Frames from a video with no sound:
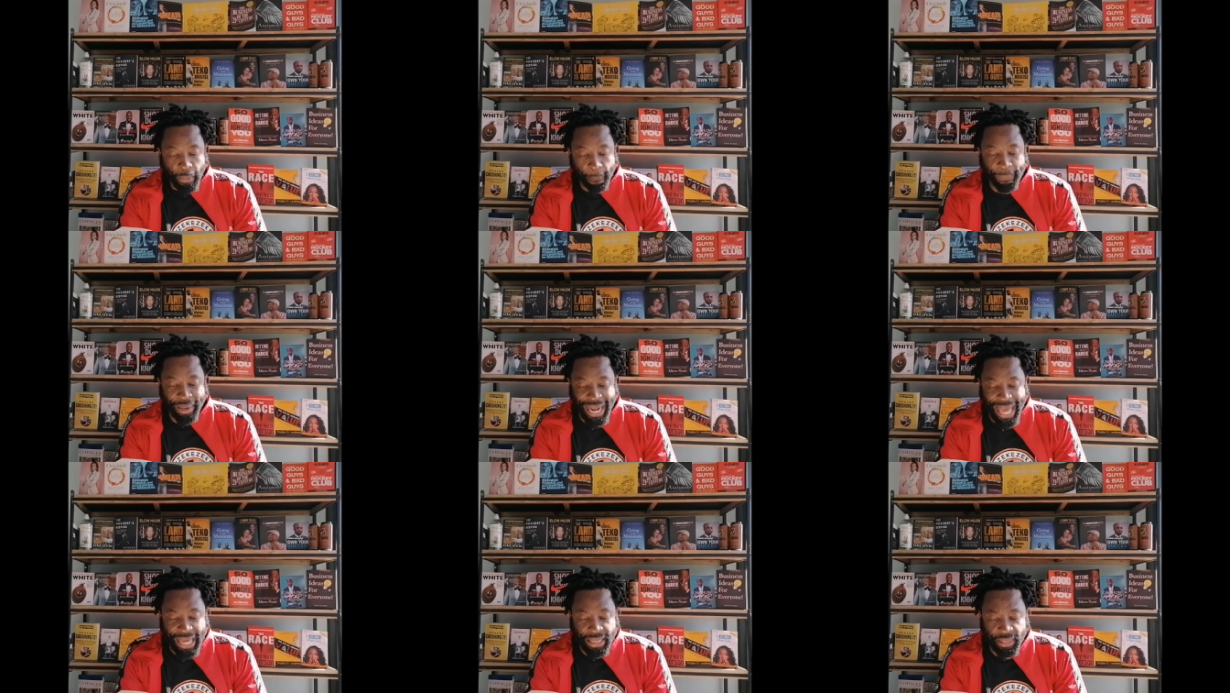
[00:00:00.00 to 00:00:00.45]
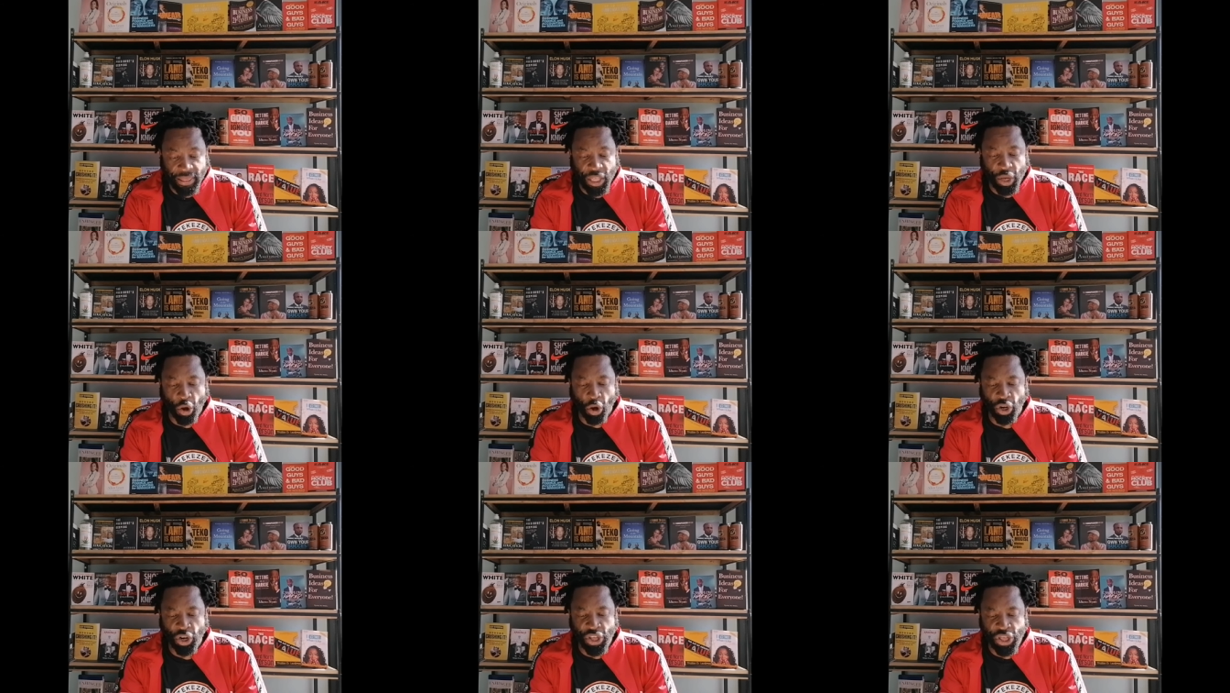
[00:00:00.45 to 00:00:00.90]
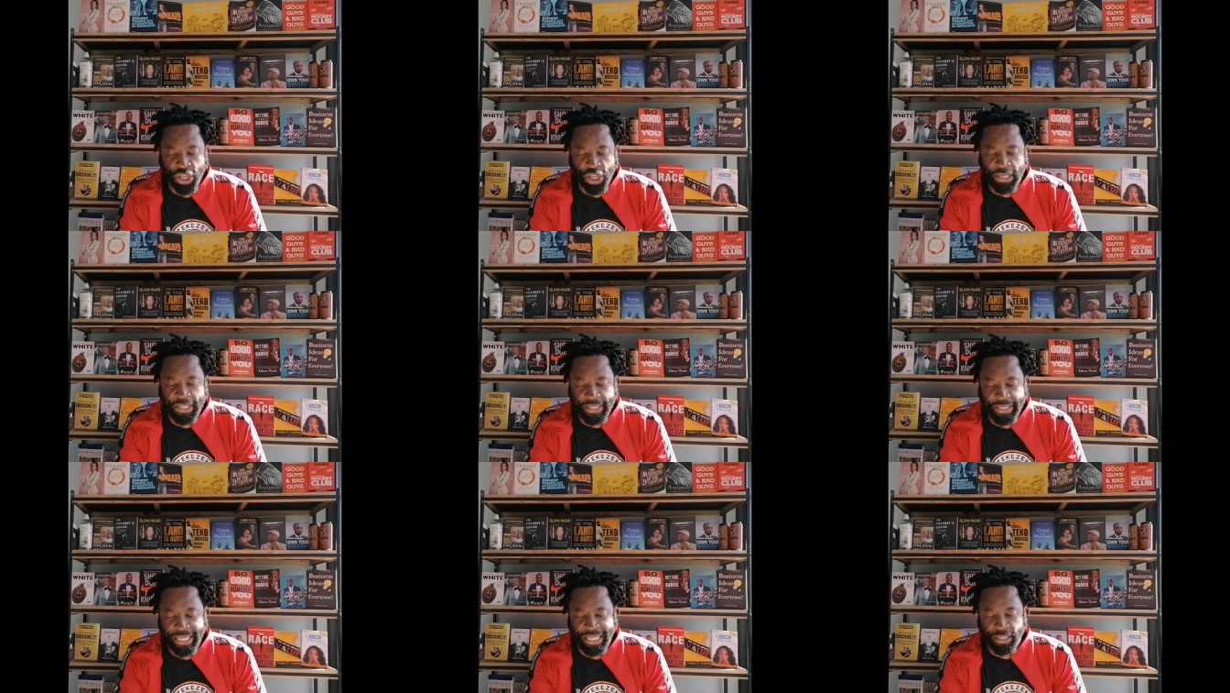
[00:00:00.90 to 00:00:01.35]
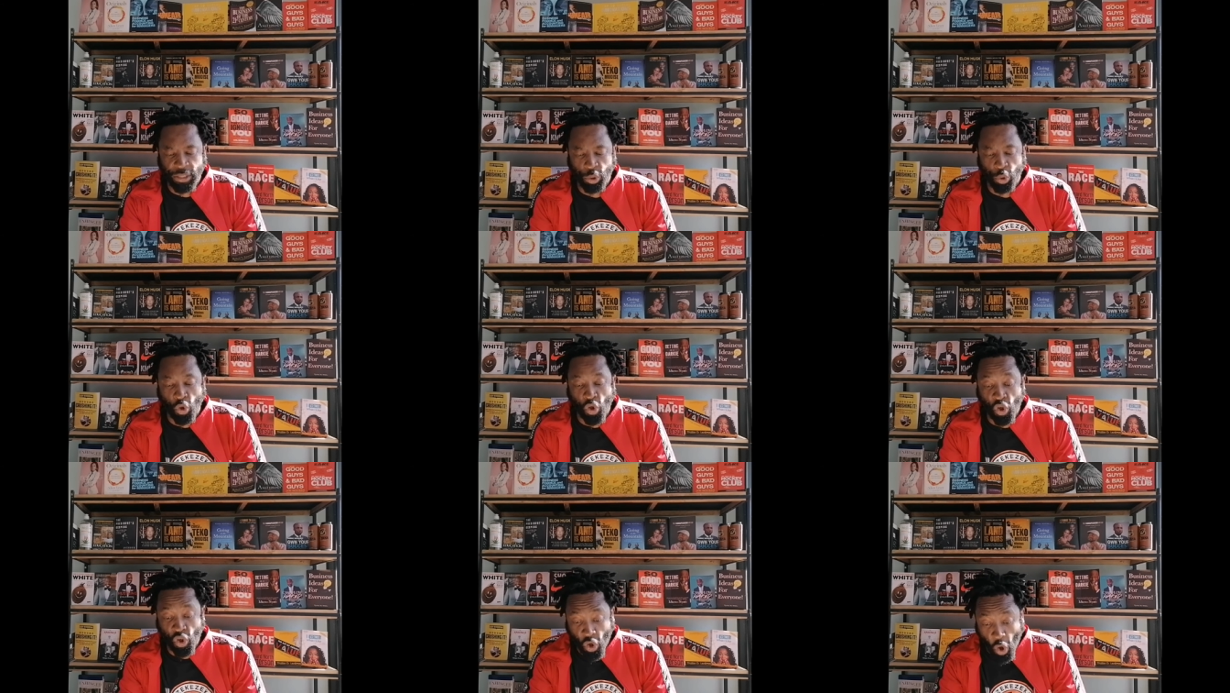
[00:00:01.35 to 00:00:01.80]
black theology seeks
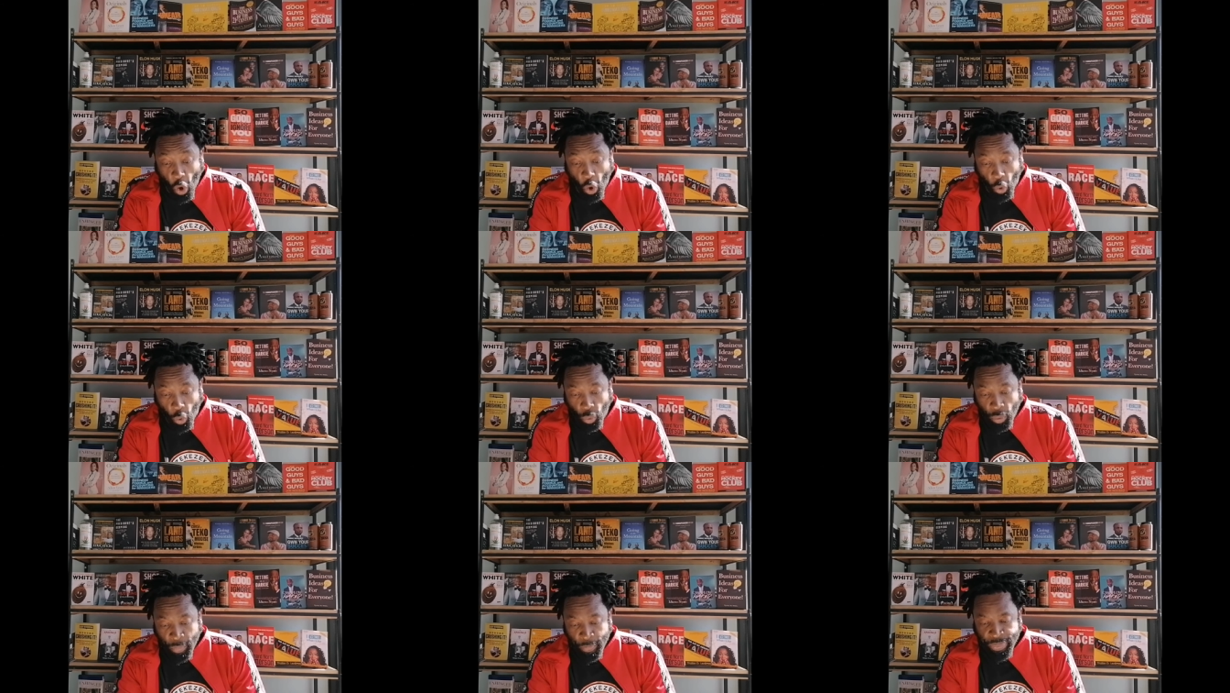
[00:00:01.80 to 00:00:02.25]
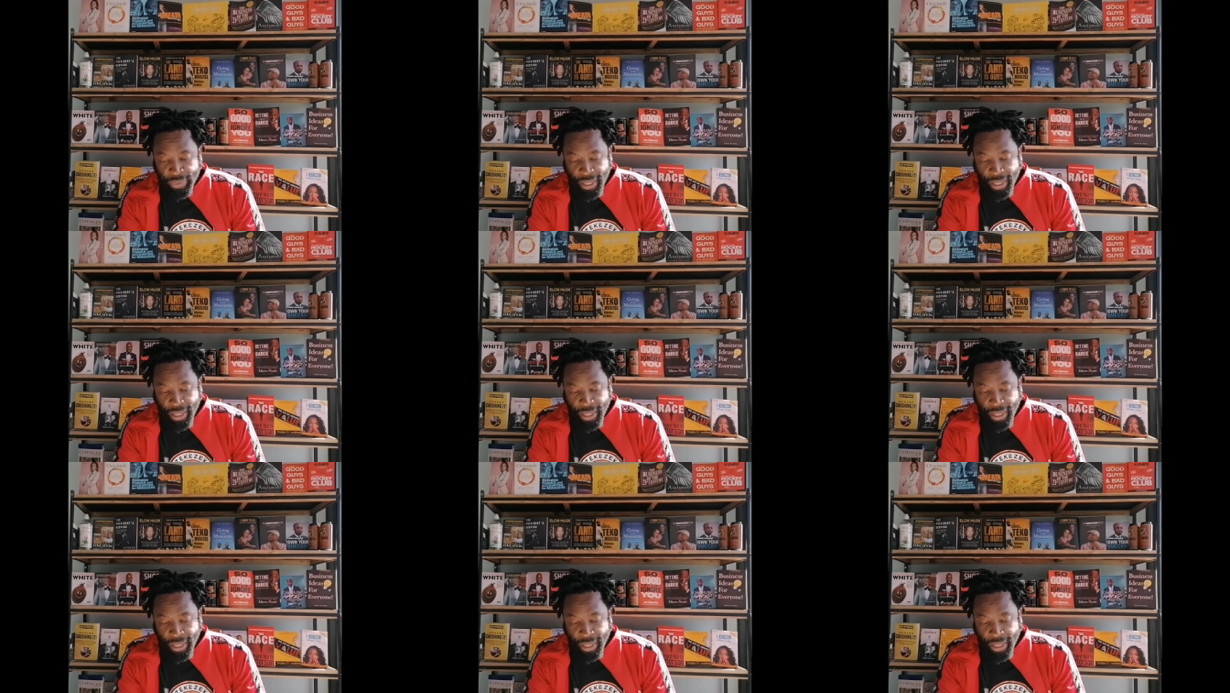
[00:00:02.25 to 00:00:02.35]
to show